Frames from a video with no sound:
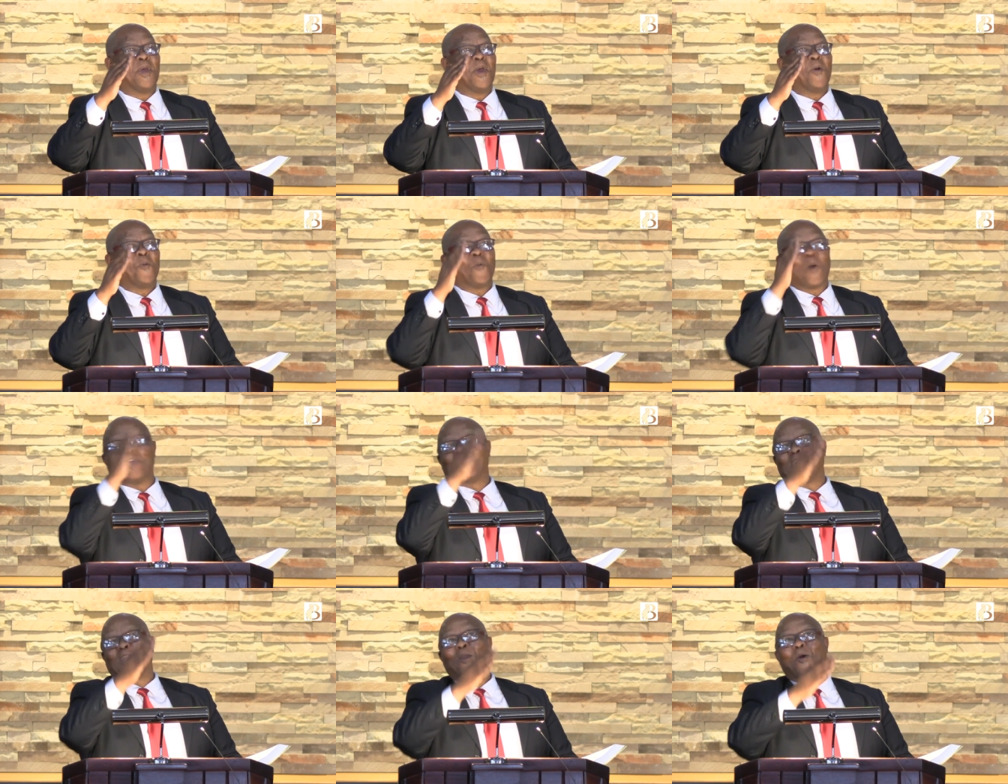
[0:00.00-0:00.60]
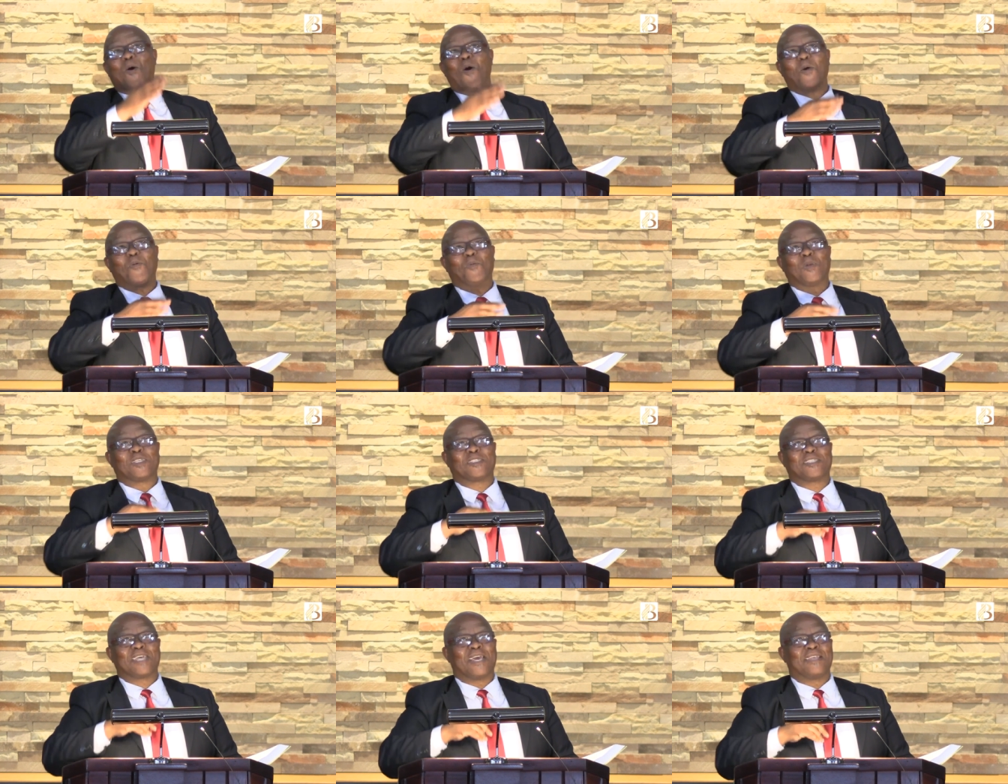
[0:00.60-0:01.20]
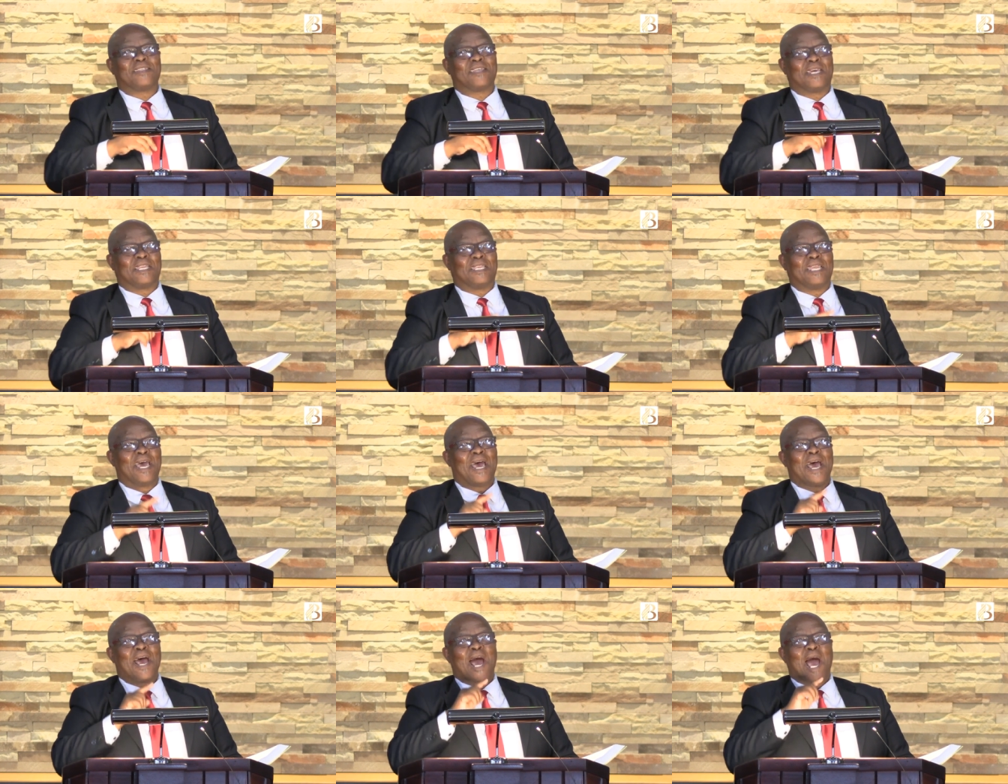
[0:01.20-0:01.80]
where the Lord will say that
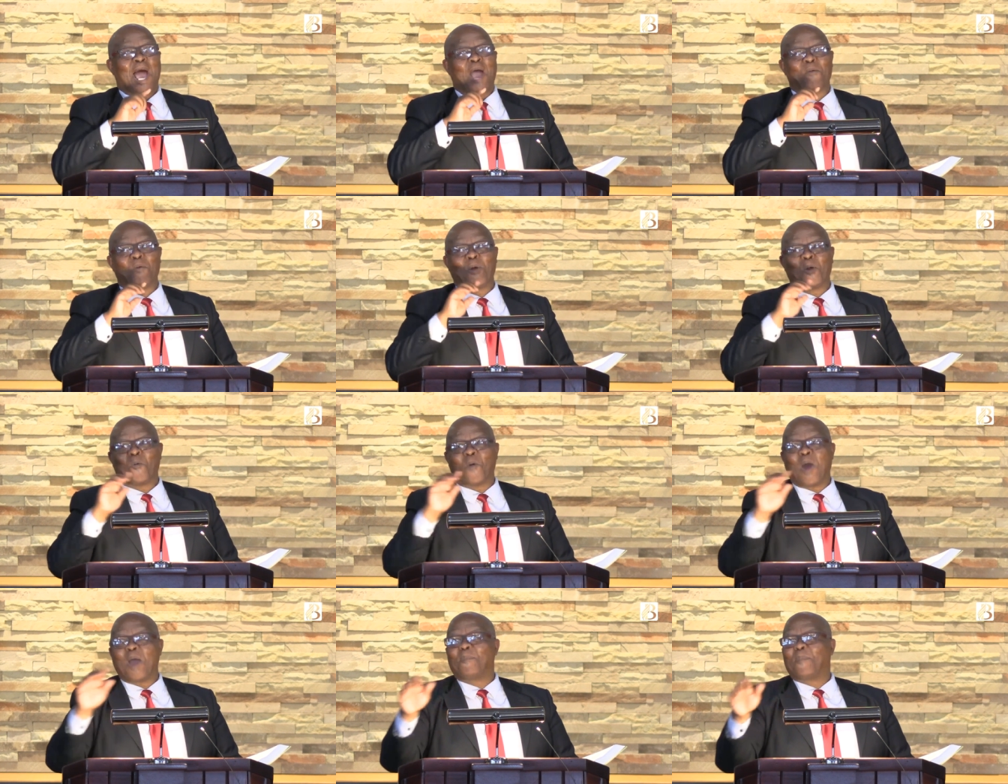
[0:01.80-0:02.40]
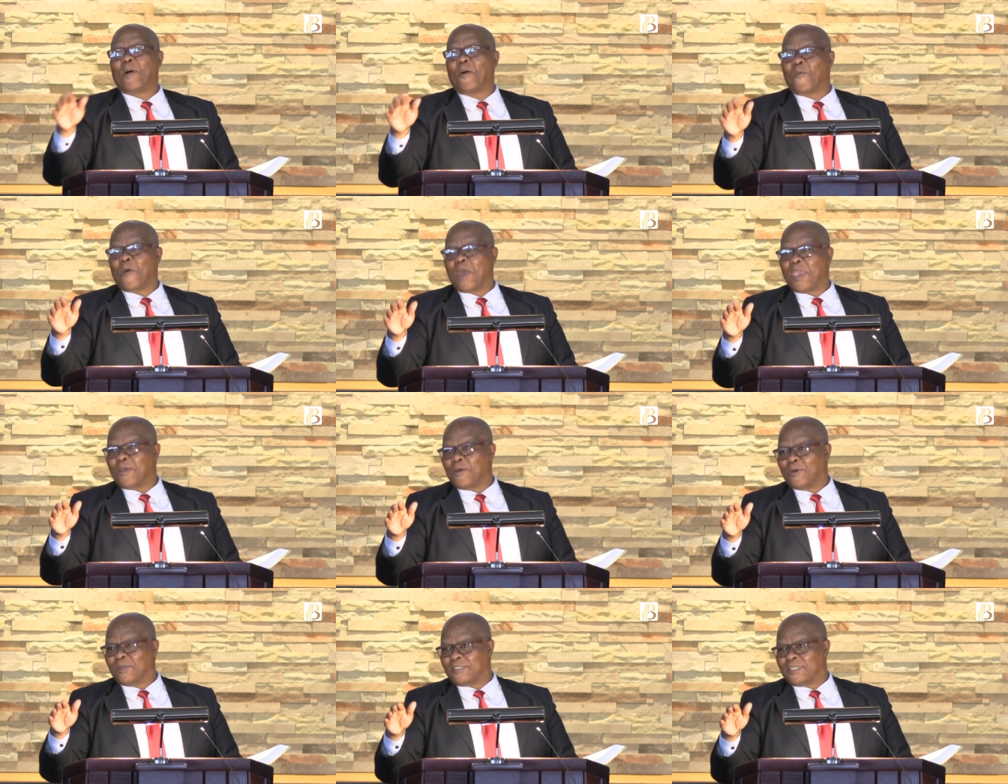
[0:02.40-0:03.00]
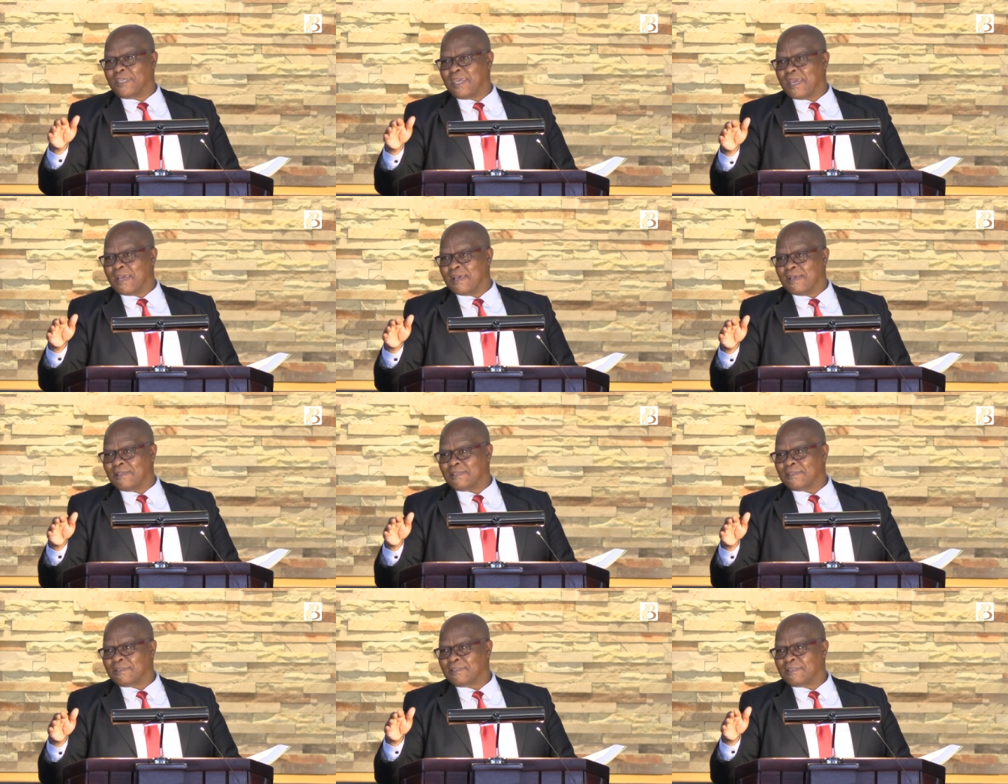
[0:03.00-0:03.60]
I will wipe away your
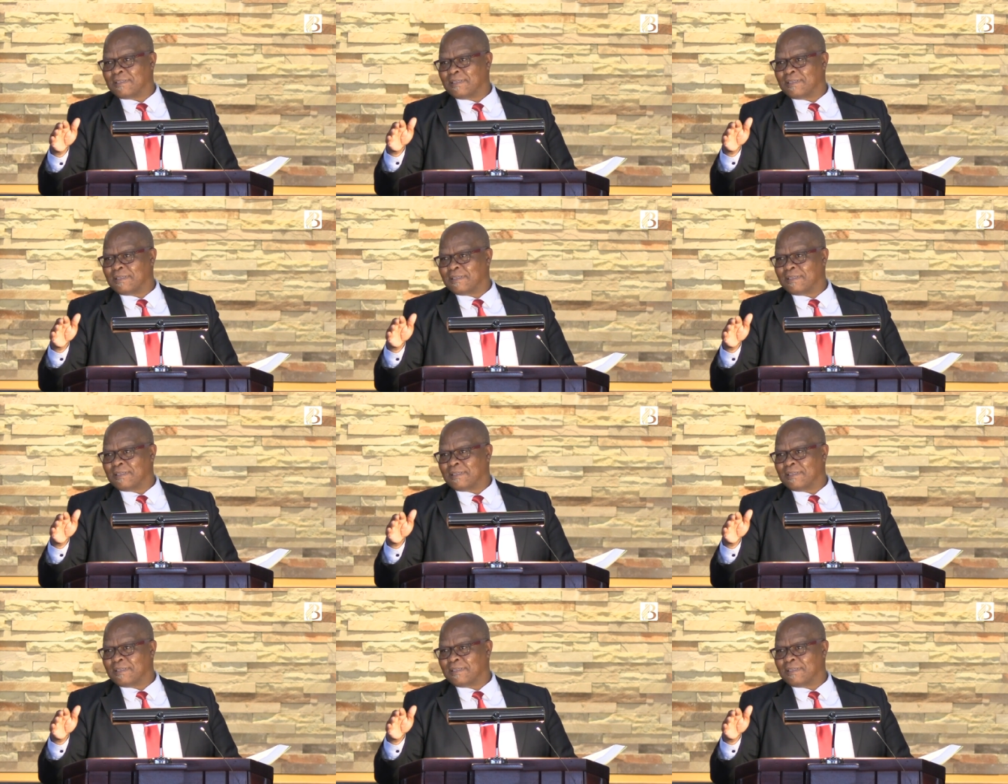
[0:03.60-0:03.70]
tears.